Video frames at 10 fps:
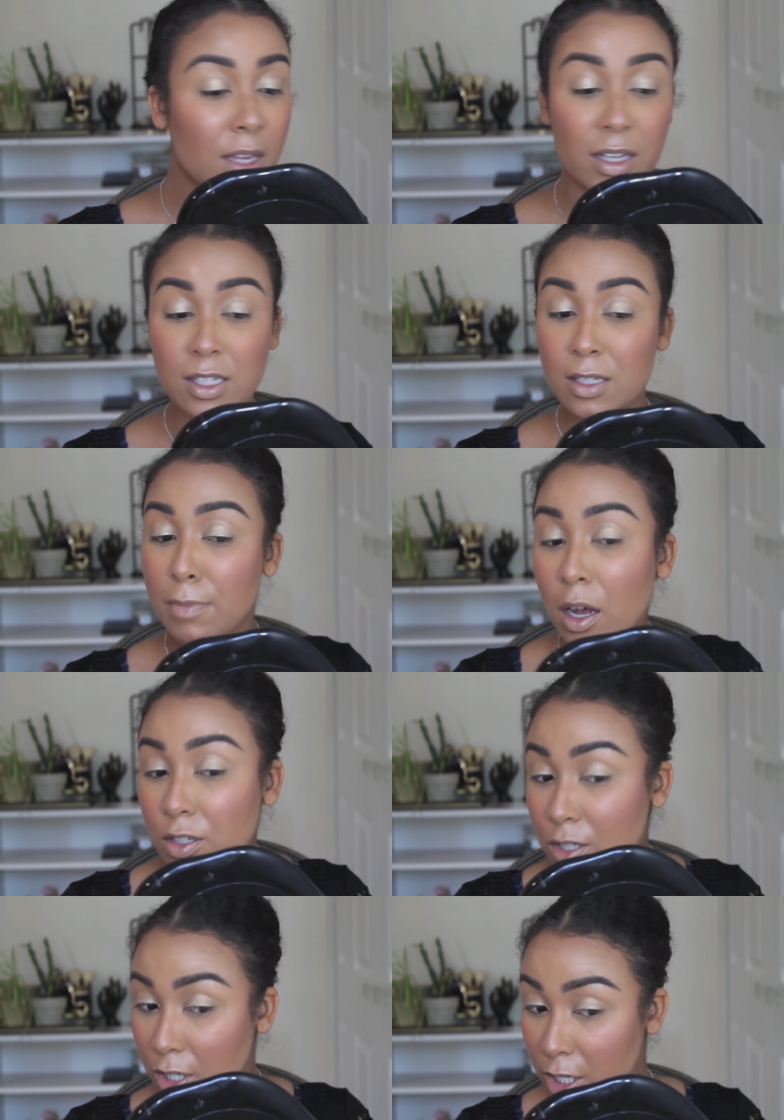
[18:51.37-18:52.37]
It
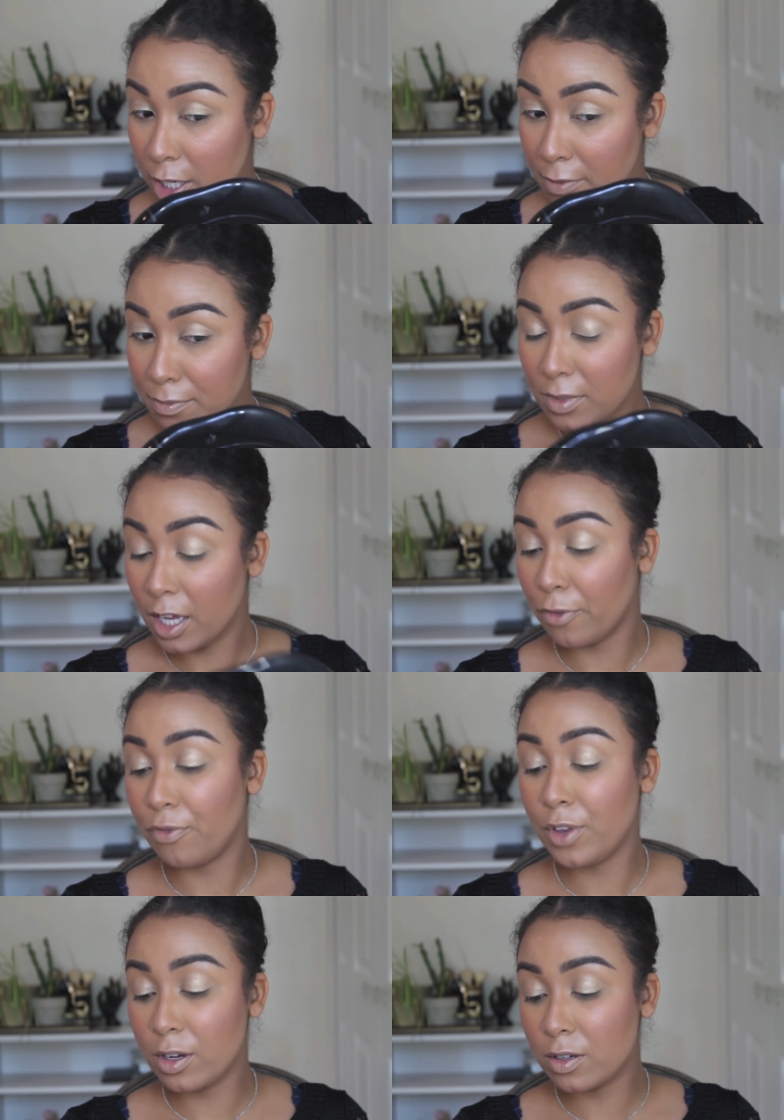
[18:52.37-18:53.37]
smells good, it
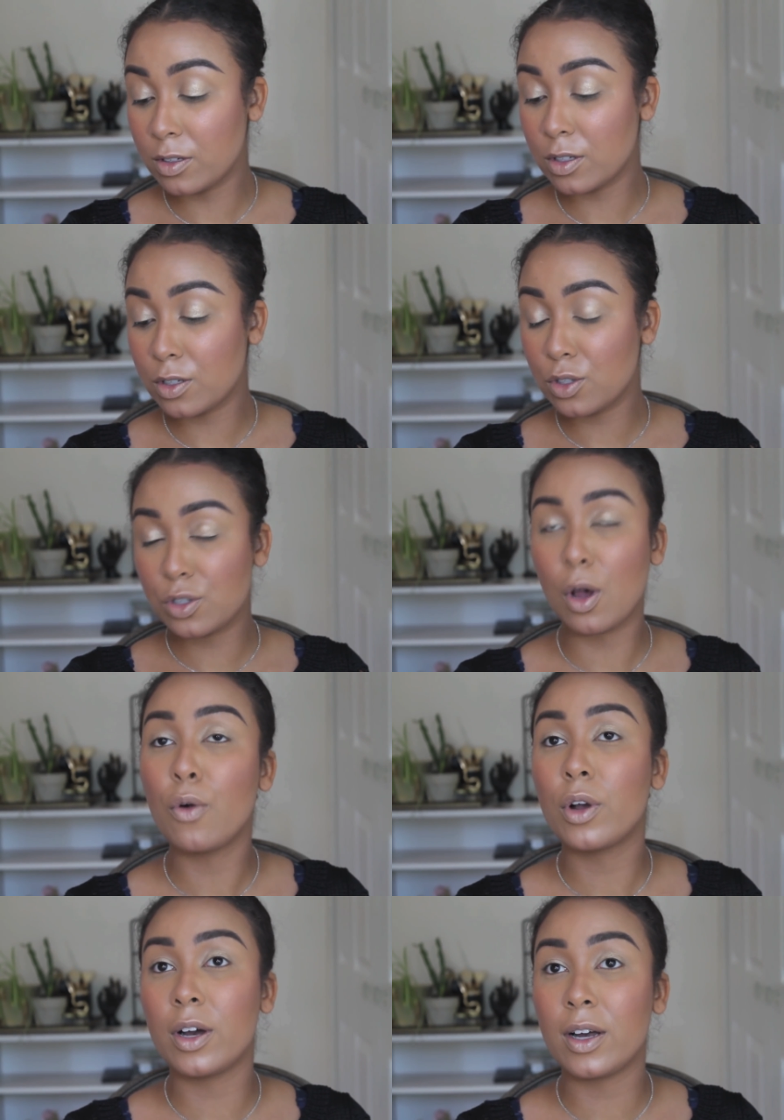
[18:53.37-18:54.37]
feels
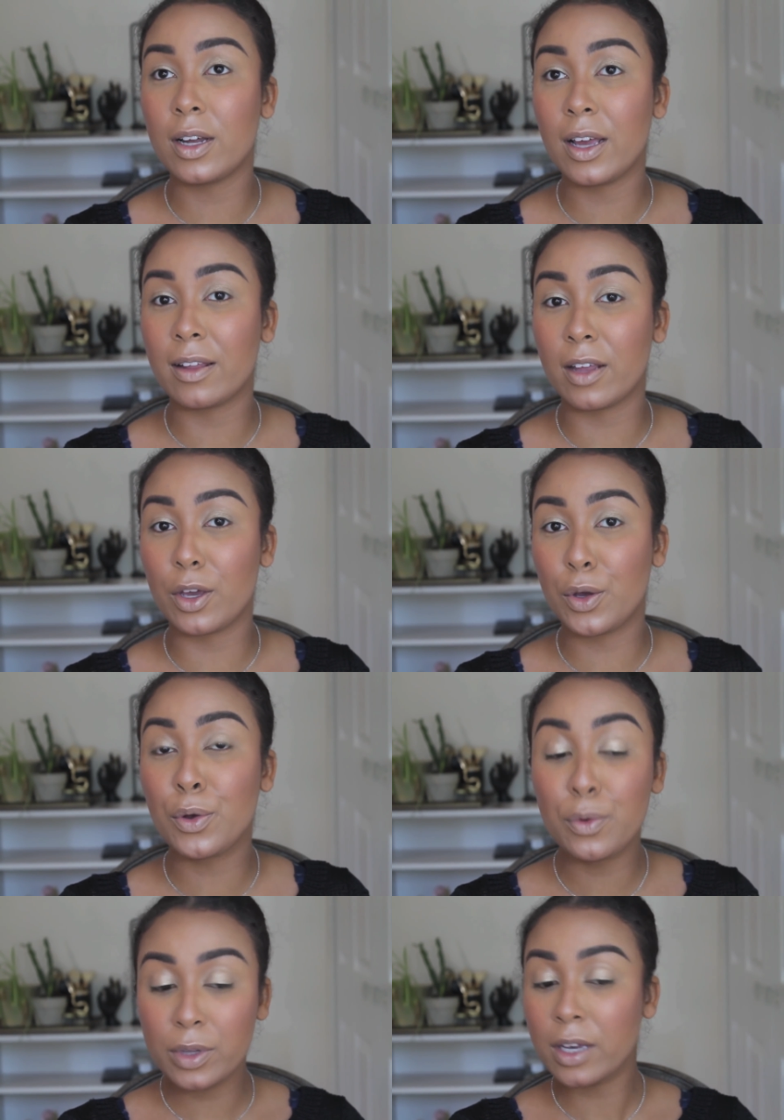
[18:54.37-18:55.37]
so good and like
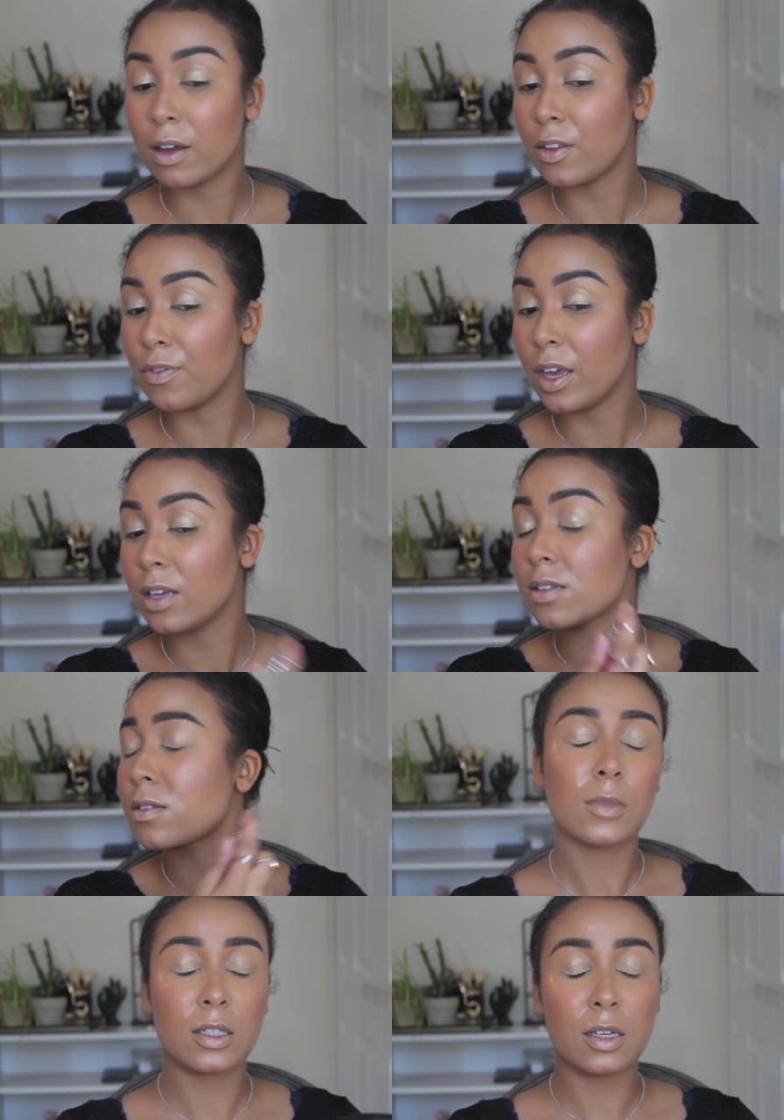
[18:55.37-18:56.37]
cooling on the
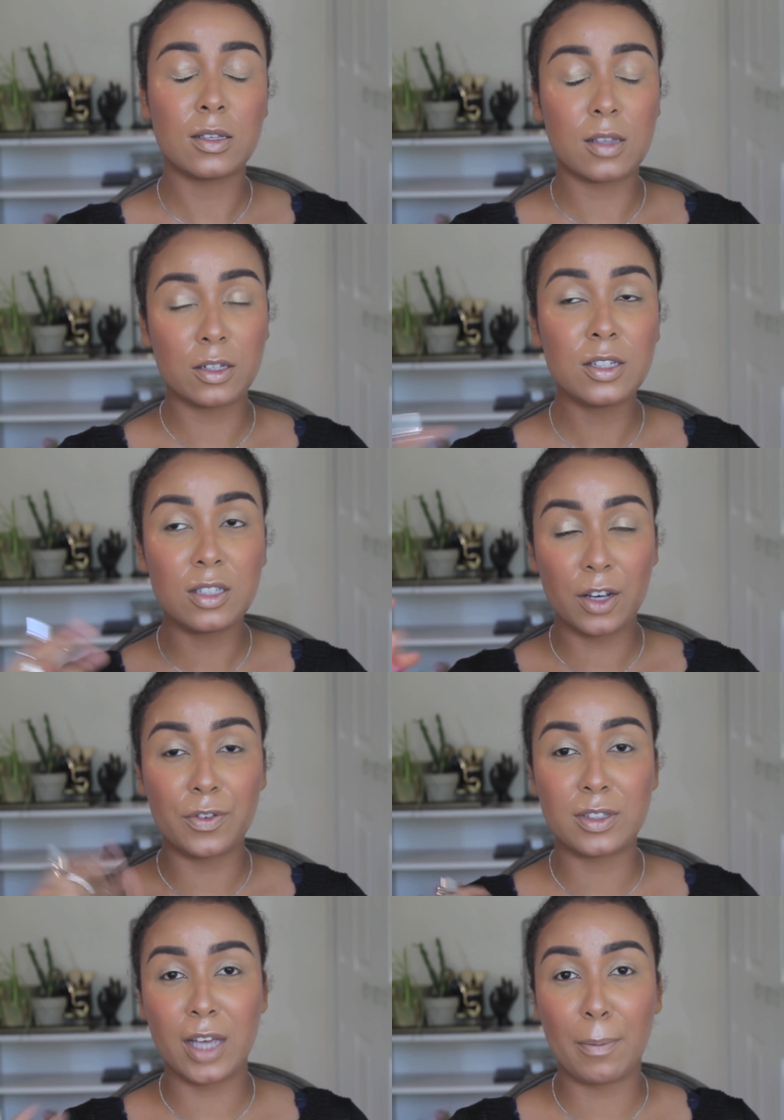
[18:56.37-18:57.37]
face. It's like such a
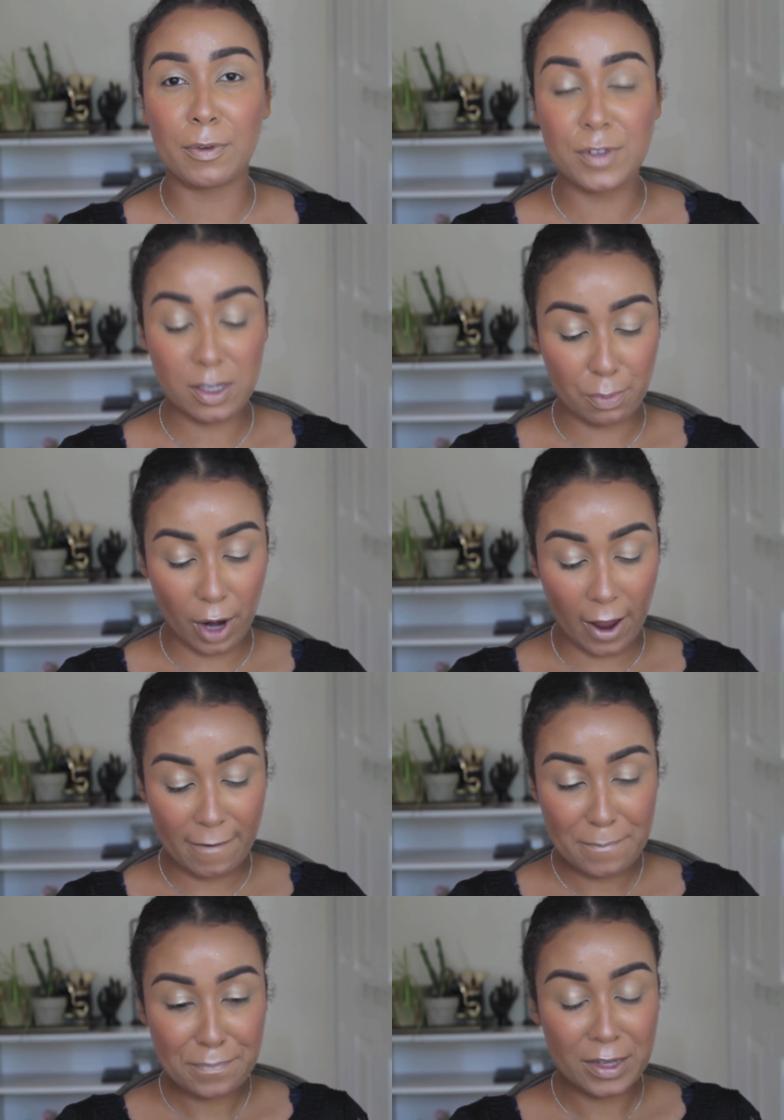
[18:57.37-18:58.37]
different type of
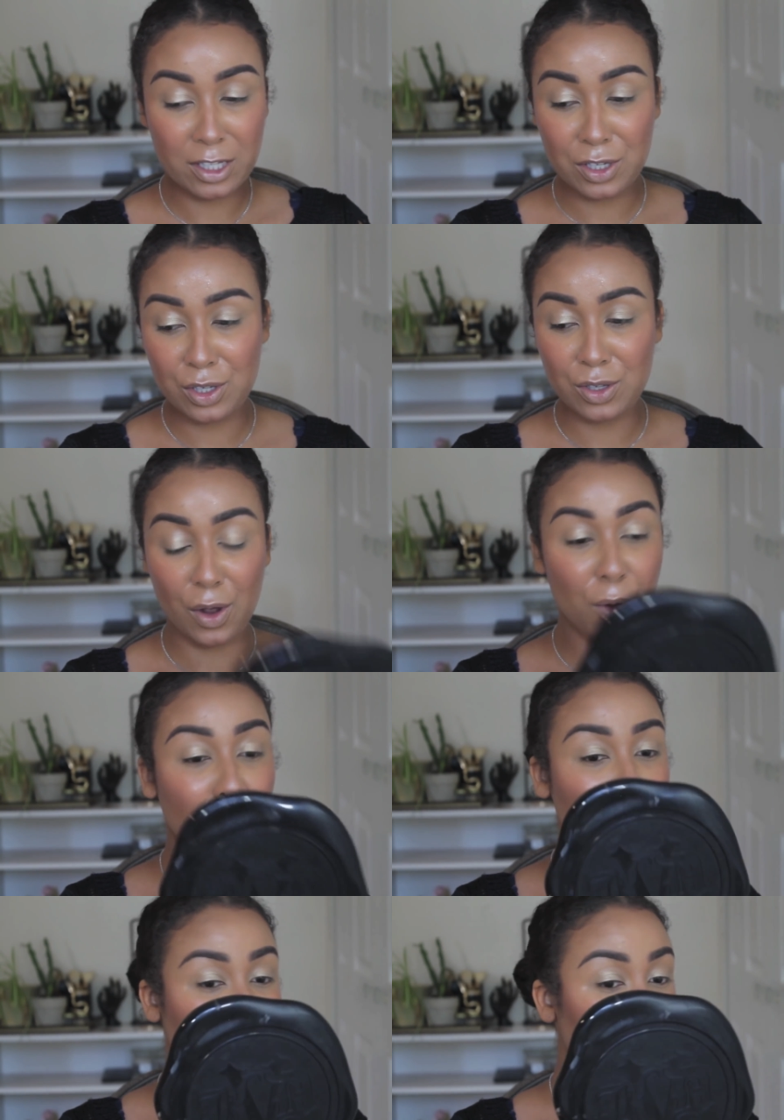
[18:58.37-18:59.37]
spray. It's
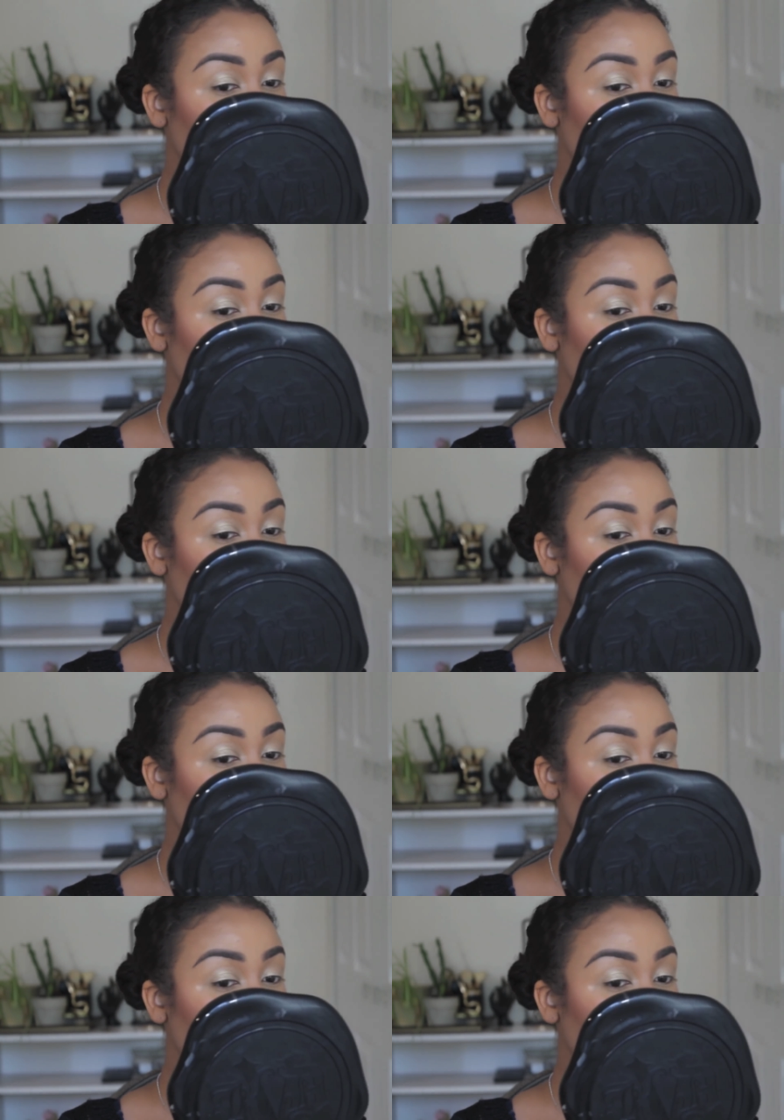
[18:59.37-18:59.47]
so weird.